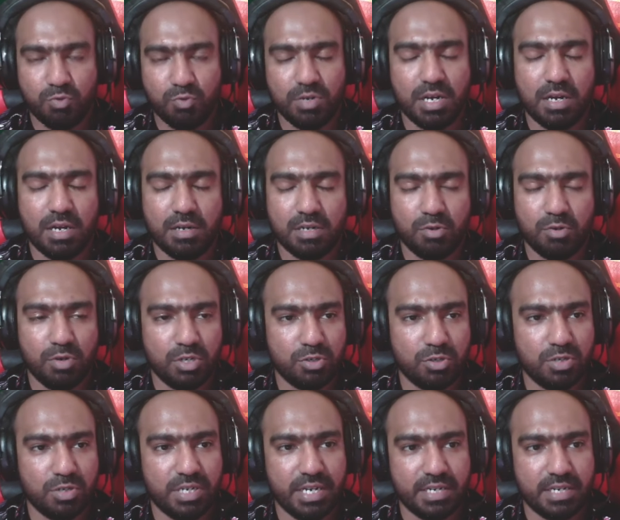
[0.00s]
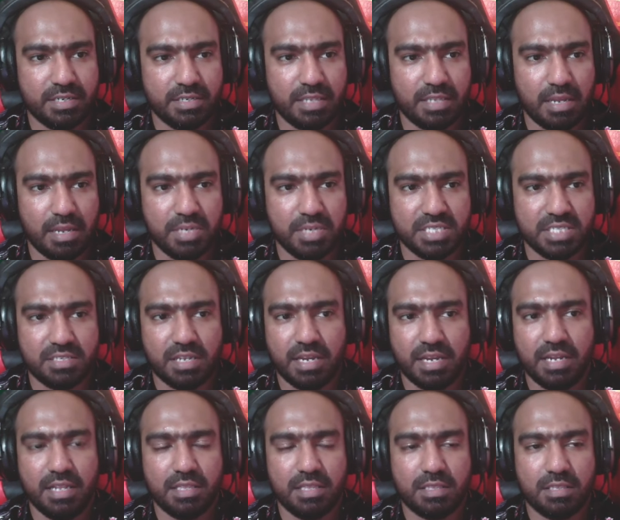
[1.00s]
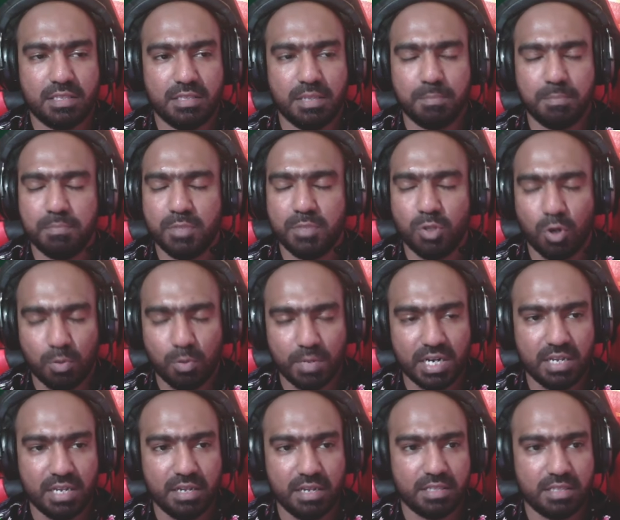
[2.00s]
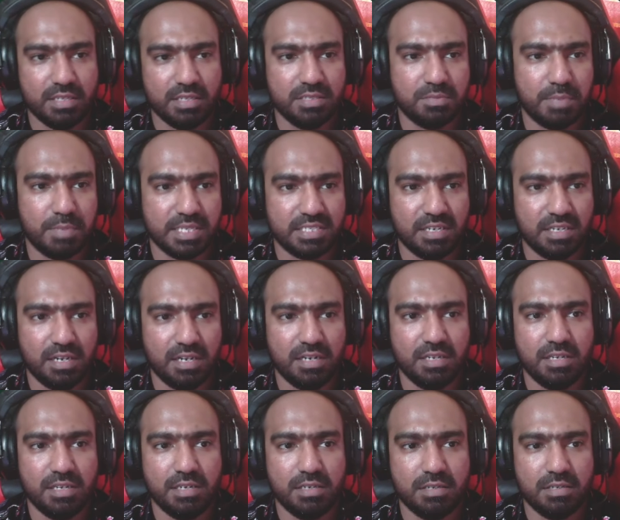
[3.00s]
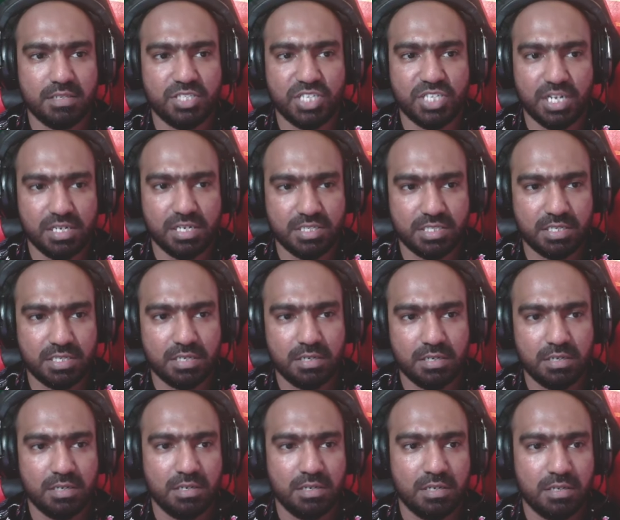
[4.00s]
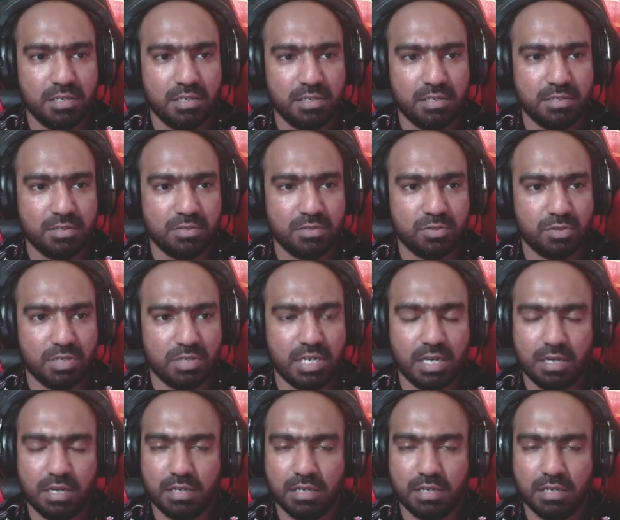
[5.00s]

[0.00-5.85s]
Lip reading: are going to get damage. The health, the normal health is basically changed. So yeah,